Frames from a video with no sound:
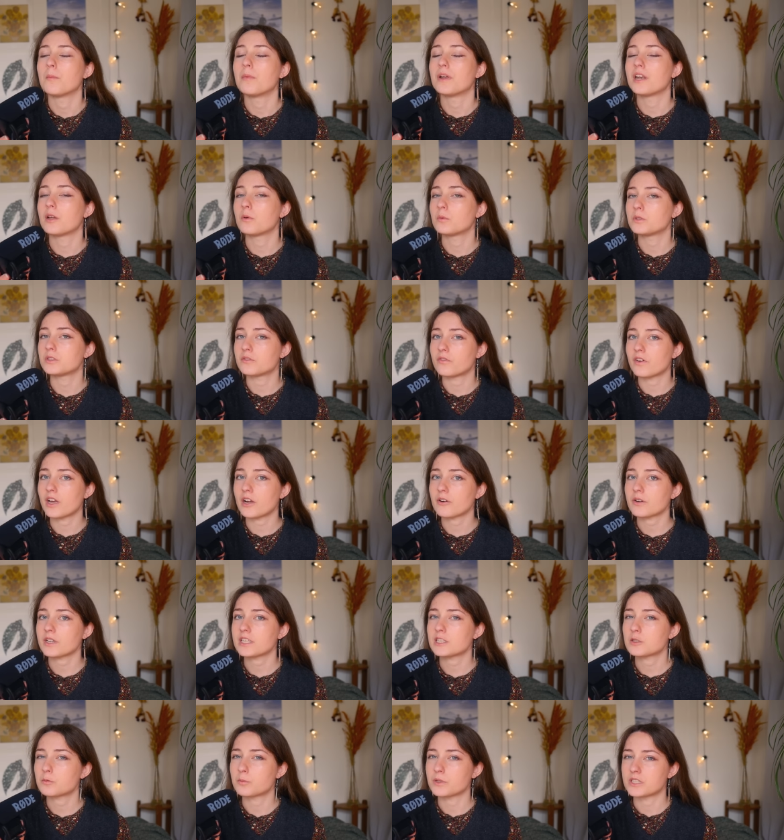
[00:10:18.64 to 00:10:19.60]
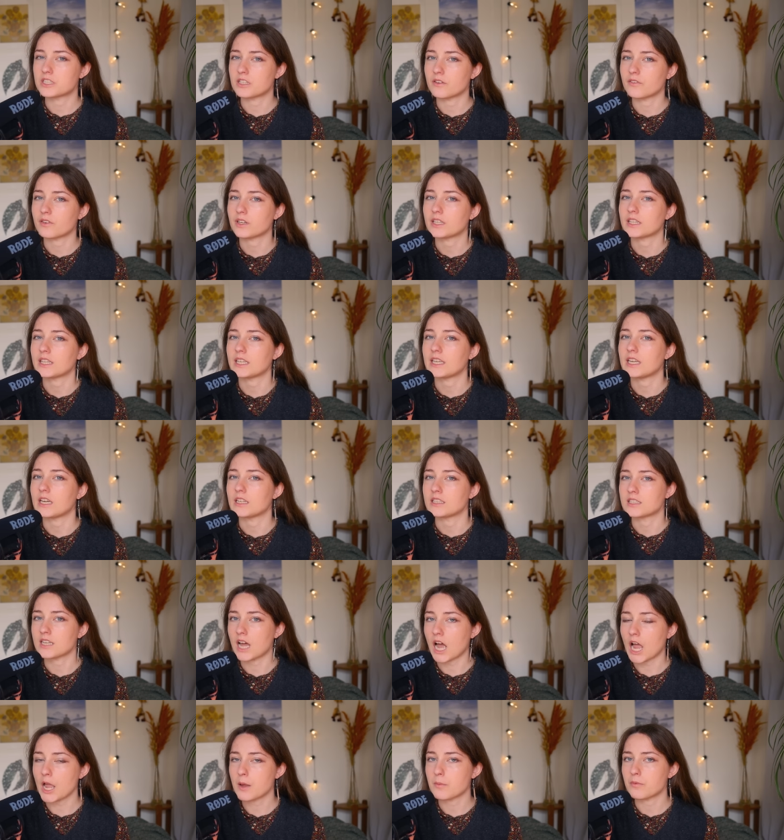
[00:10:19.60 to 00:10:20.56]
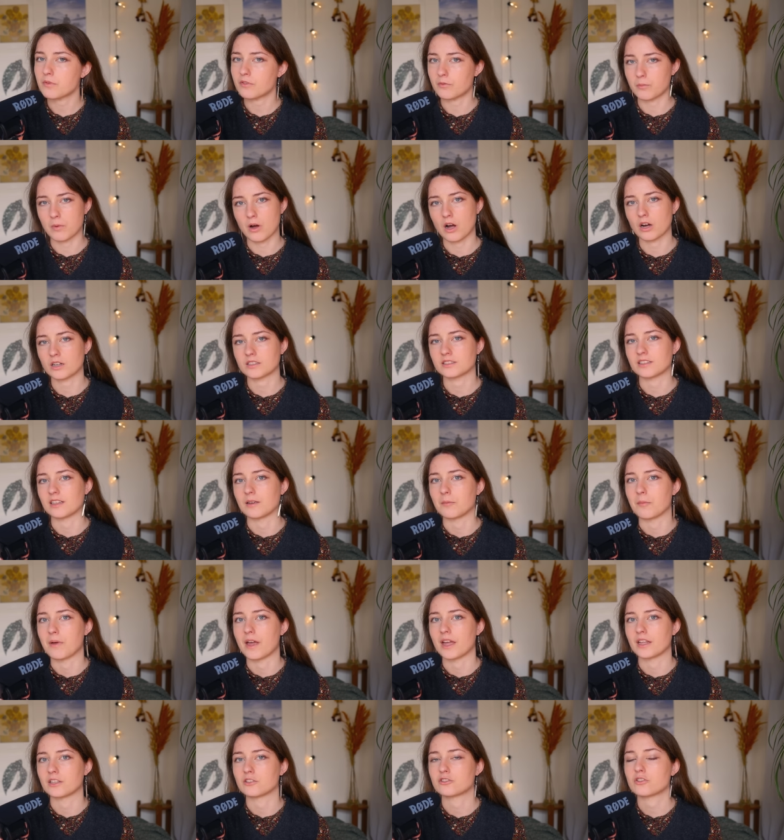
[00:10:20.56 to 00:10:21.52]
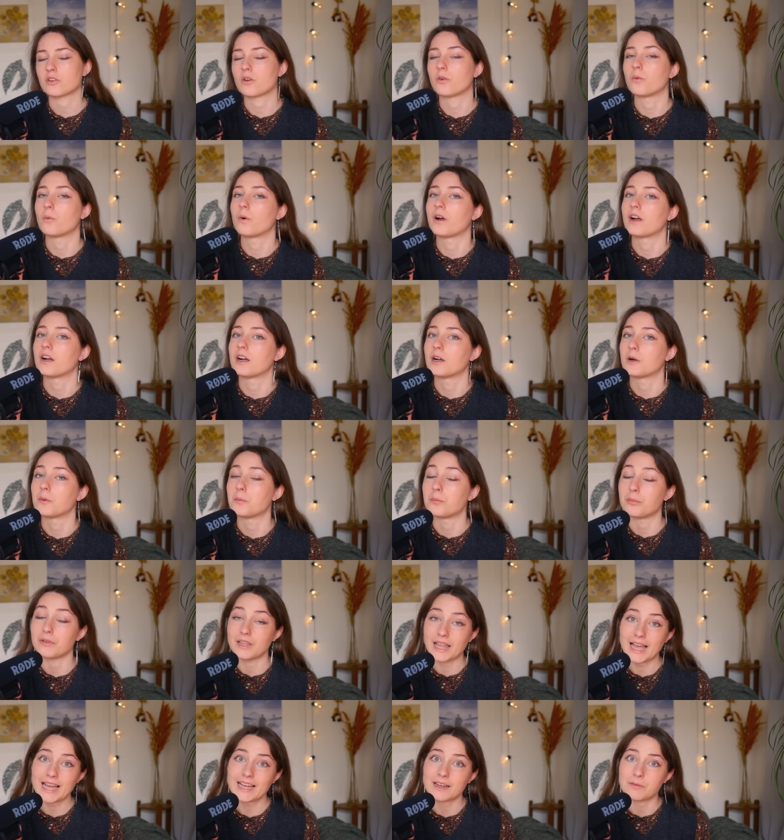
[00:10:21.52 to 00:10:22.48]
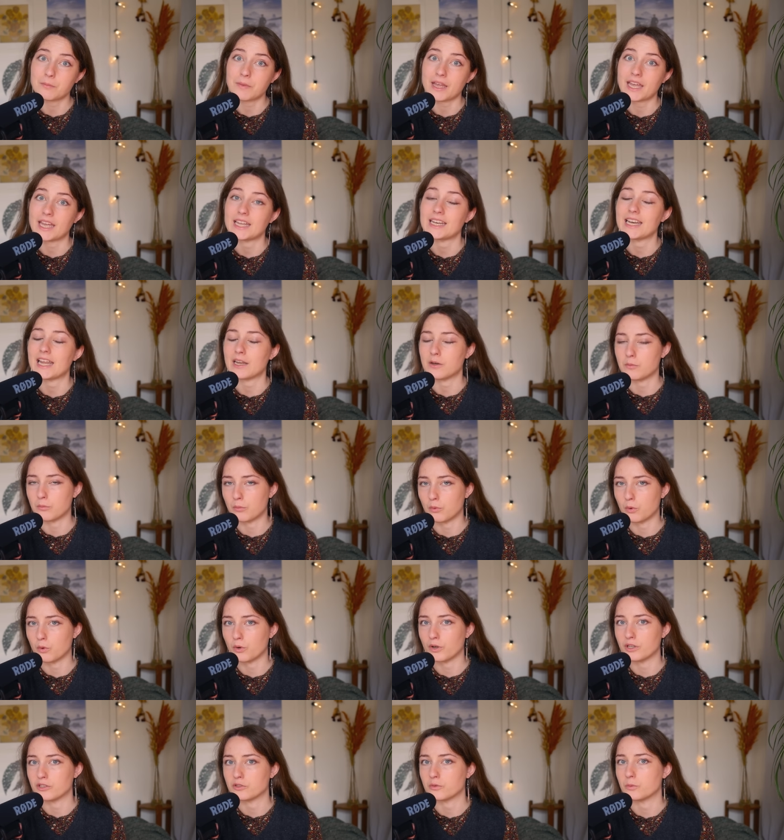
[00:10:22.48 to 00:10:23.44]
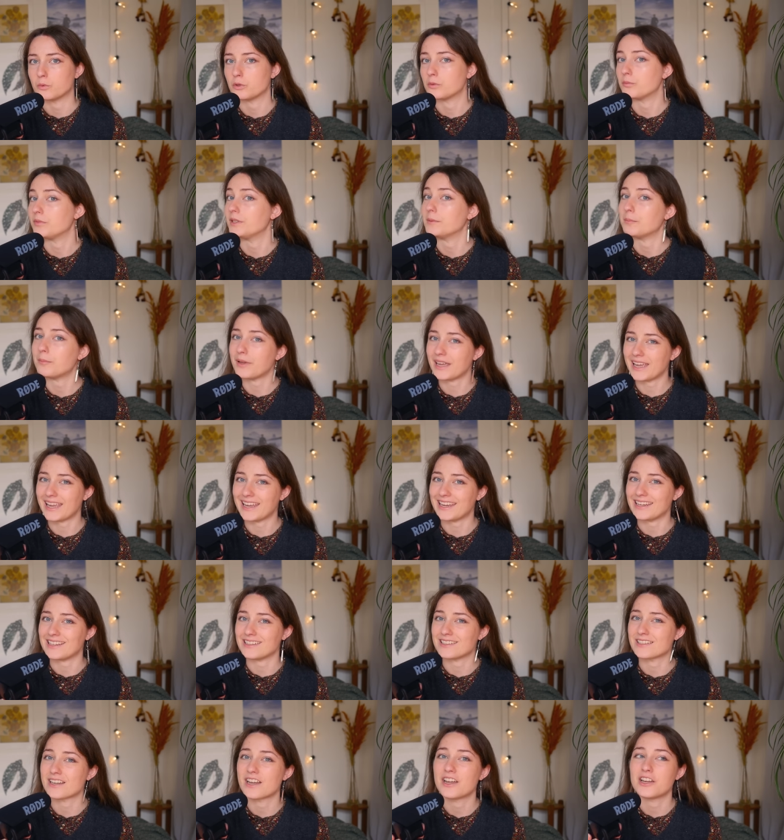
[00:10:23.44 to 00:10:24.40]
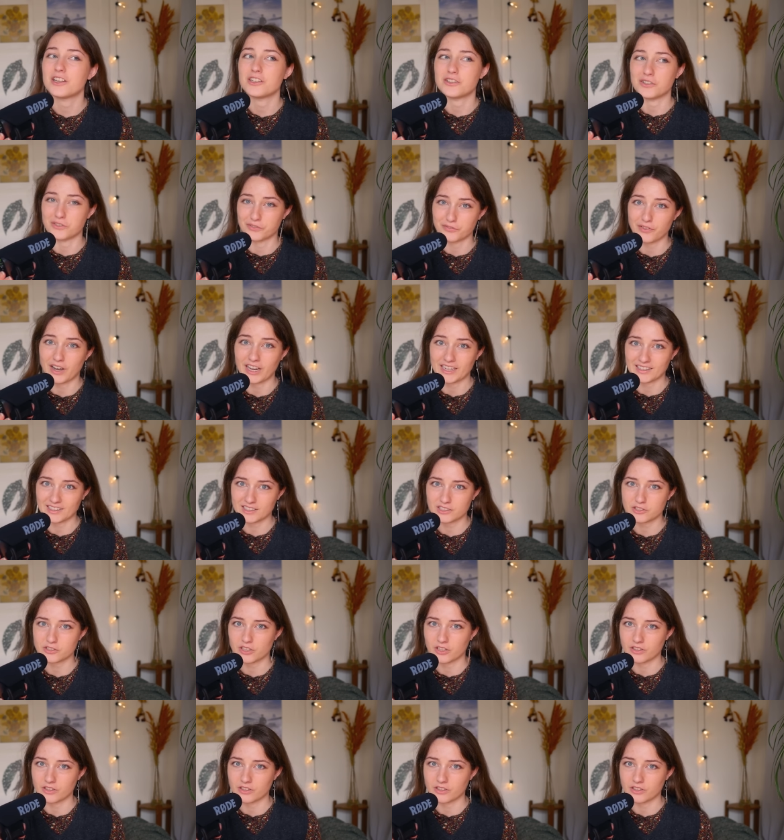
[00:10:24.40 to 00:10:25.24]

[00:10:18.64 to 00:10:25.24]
but it was very specifically a type of boxing match where black men and boys would be paid to fight each